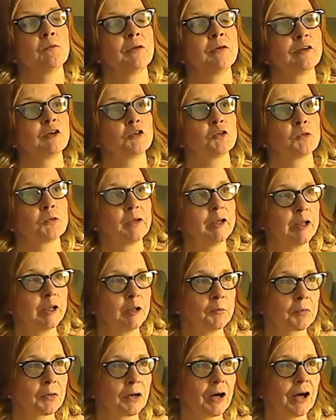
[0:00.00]
the
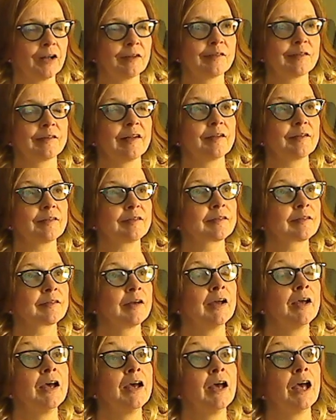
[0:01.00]
treaty process.
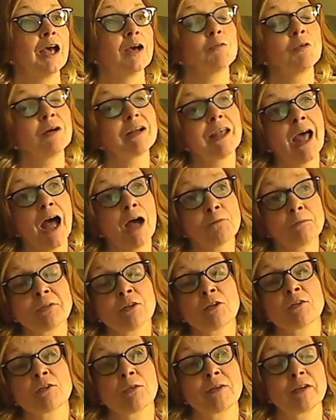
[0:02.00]
And what
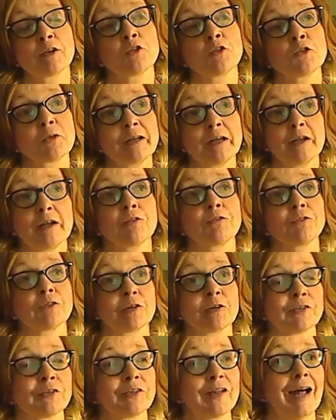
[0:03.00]
happens with the Treaty of
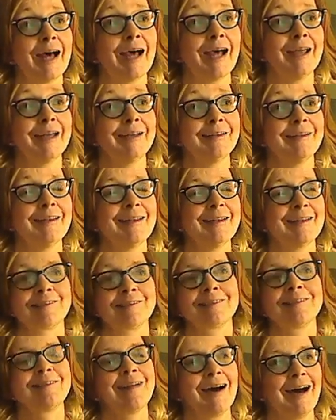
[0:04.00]
Versailles is
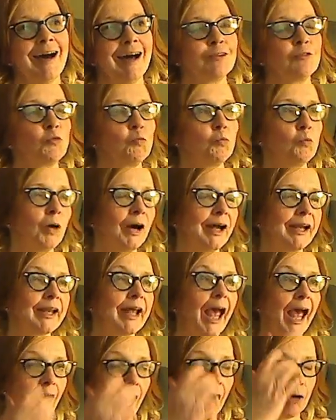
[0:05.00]
not what
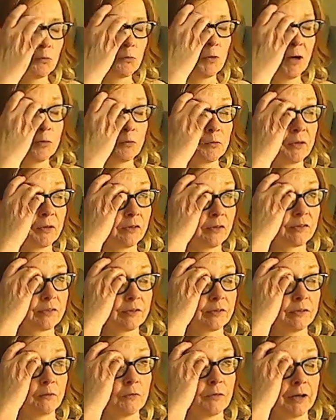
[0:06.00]

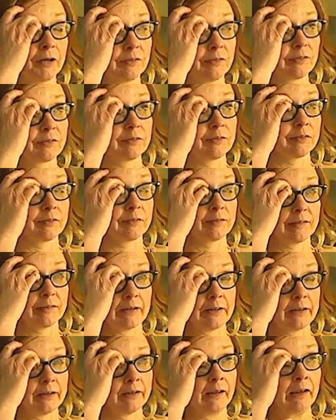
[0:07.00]
Wilson wants to
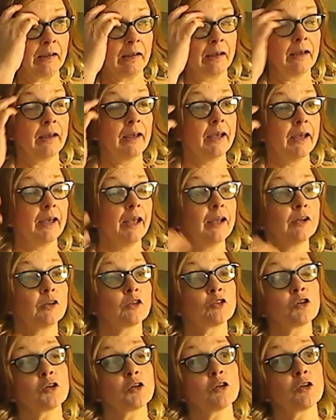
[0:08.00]
see. It
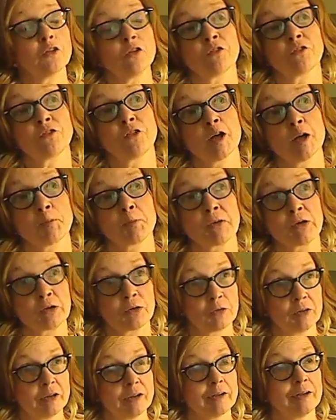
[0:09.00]
turns very
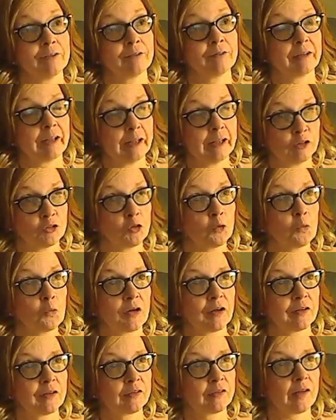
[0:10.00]
punitively
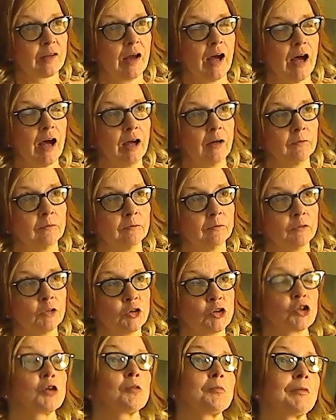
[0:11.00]
towards
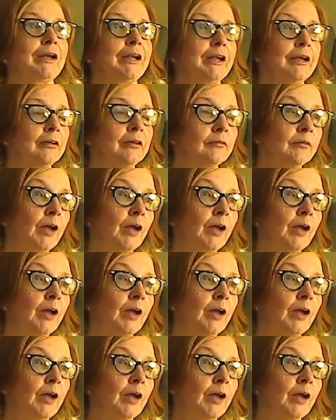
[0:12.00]
Germany.